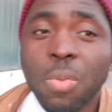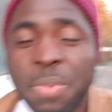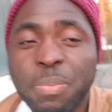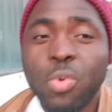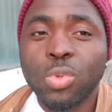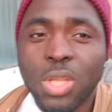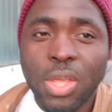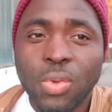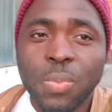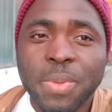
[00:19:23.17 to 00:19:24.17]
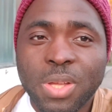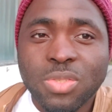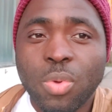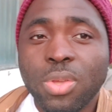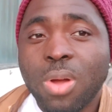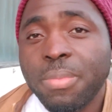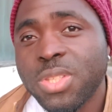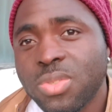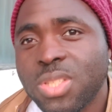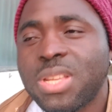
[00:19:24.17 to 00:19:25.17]
some people will tell you. Because when you come
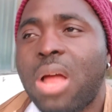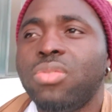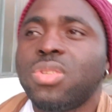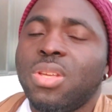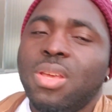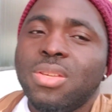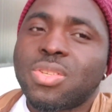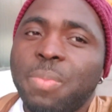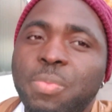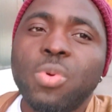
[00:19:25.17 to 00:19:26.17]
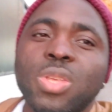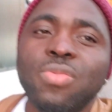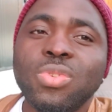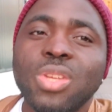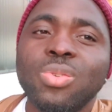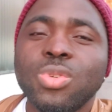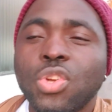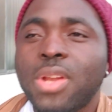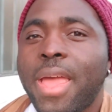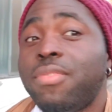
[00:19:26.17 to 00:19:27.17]
into this country, some people will give you the
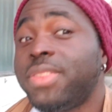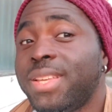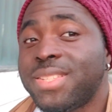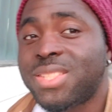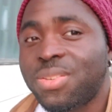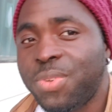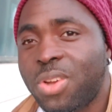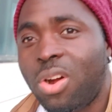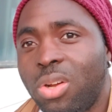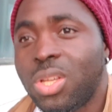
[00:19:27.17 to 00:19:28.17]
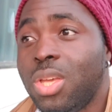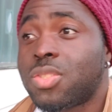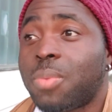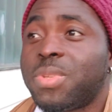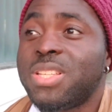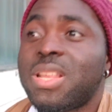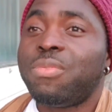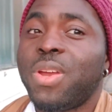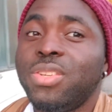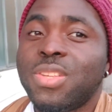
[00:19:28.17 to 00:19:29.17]
notion that everything is difficult, some things are
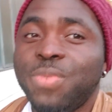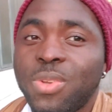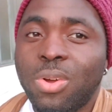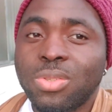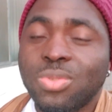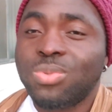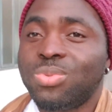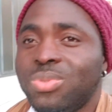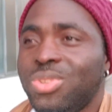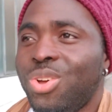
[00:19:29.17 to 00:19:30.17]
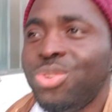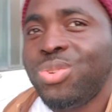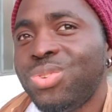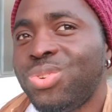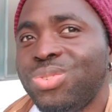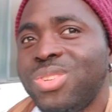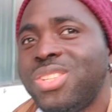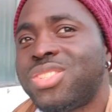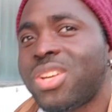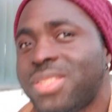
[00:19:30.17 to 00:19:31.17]
very difficult to do. No,
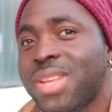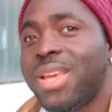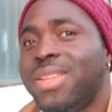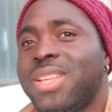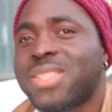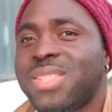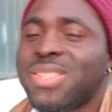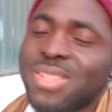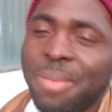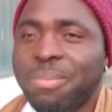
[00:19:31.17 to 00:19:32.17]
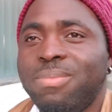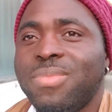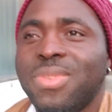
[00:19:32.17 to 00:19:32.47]
it's just the system.